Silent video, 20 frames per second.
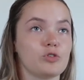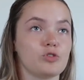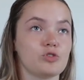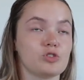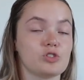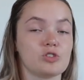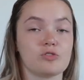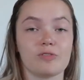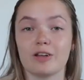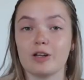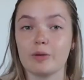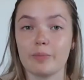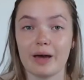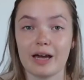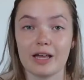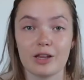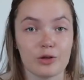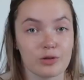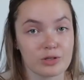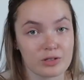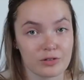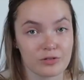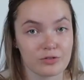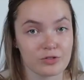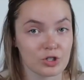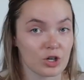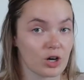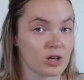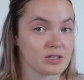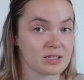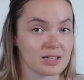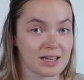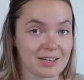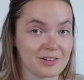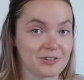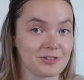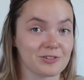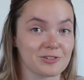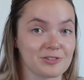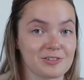just surrounded by loads of jars and
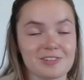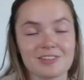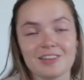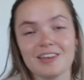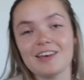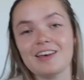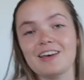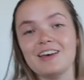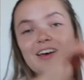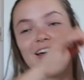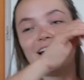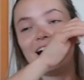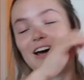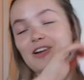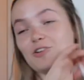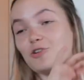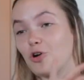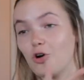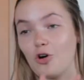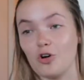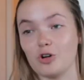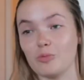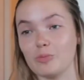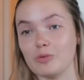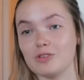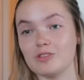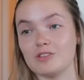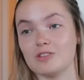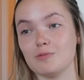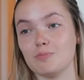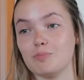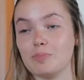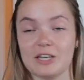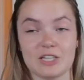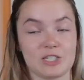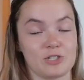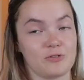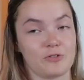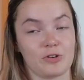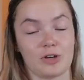candles and ornaments and
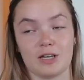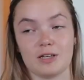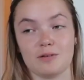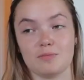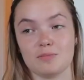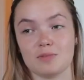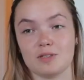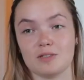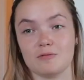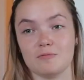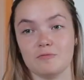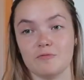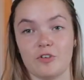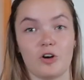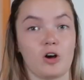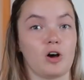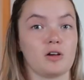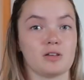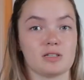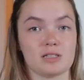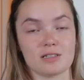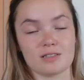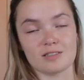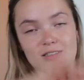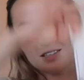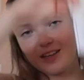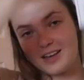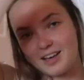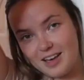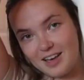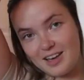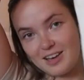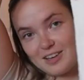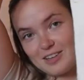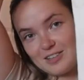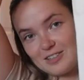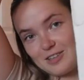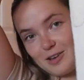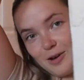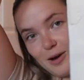picture frames and vases.
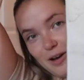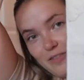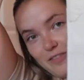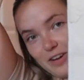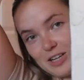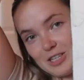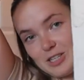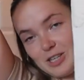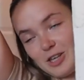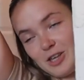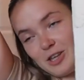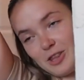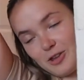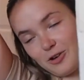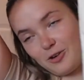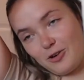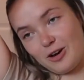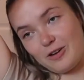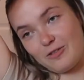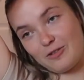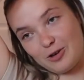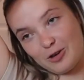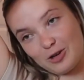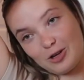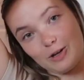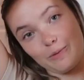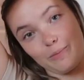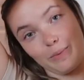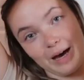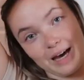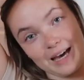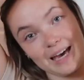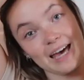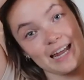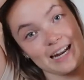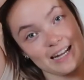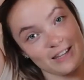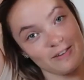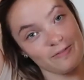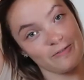So I've actually thought, if you're gonna buy
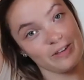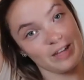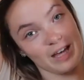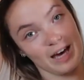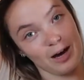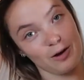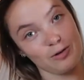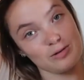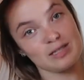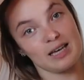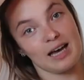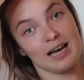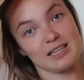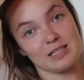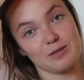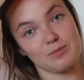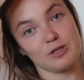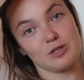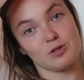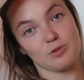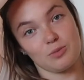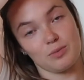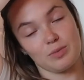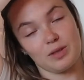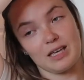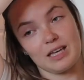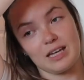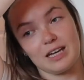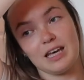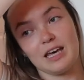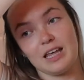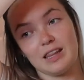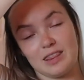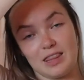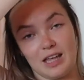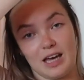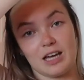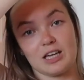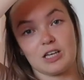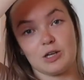anything for the house, it has to be something
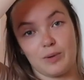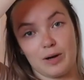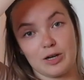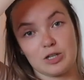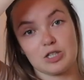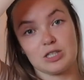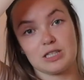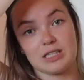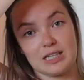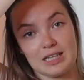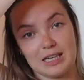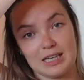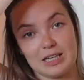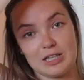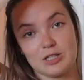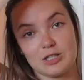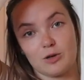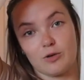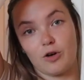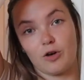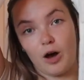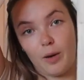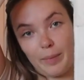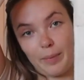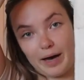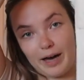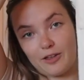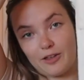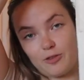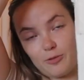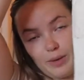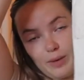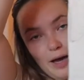that you actually need. So I've got a bath